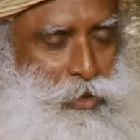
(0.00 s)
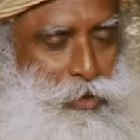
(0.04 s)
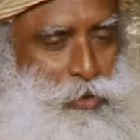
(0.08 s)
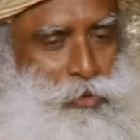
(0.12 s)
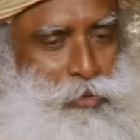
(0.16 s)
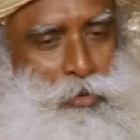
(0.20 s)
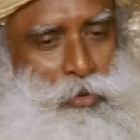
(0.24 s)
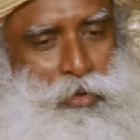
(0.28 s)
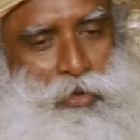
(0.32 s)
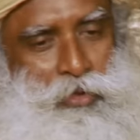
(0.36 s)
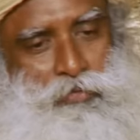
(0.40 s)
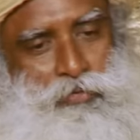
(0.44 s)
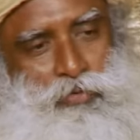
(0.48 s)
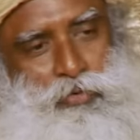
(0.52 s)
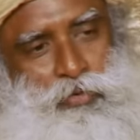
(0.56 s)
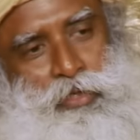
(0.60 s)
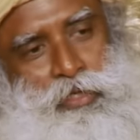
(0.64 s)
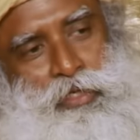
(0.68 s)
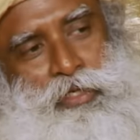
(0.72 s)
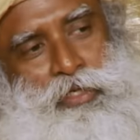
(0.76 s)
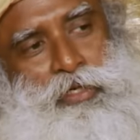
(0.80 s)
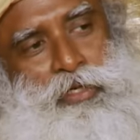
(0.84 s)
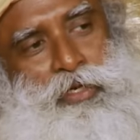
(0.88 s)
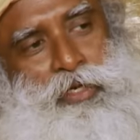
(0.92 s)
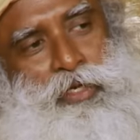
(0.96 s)
So if you
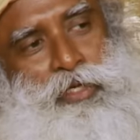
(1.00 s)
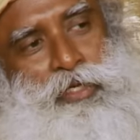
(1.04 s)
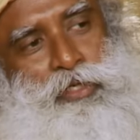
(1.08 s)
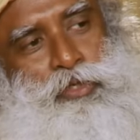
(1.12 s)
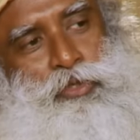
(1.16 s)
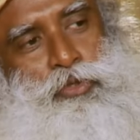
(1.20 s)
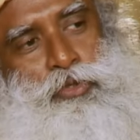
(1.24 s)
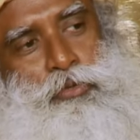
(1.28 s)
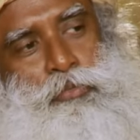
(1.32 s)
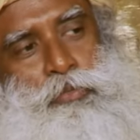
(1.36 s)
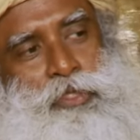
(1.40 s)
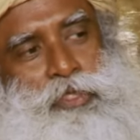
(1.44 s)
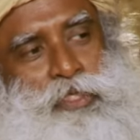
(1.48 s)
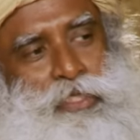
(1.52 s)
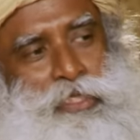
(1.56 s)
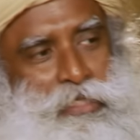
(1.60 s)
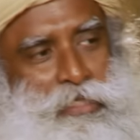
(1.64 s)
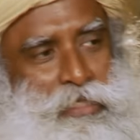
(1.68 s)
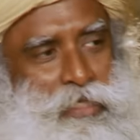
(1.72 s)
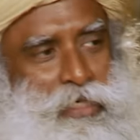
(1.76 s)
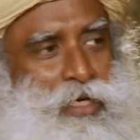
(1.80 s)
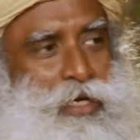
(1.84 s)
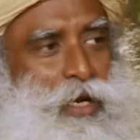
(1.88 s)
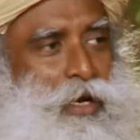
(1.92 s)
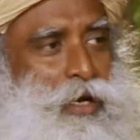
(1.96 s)
eat greens, you must
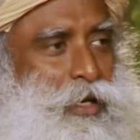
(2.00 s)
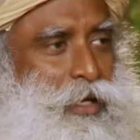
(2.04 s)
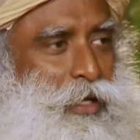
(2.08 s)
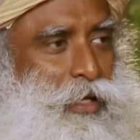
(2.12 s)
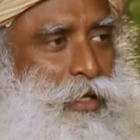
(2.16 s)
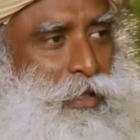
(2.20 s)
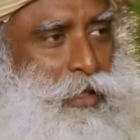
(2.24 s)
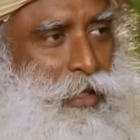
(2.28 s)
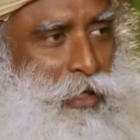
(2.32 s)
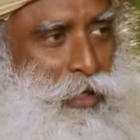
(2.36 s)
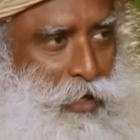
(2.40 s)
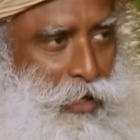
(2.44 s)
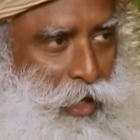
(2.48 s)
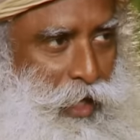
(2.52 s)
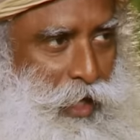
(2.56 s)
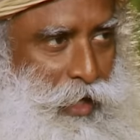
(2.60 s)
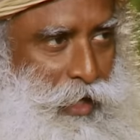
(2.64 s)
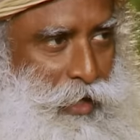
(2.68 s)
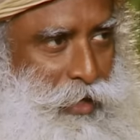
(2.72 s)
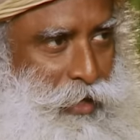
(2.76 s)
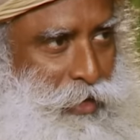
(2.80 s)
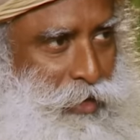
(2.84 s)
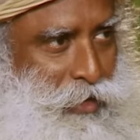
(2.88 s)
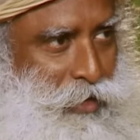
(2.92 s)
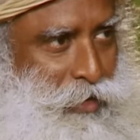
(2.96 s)
eat early in the
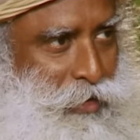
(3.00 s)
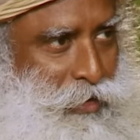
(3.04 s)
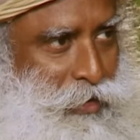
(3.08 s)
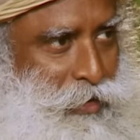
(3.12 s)
day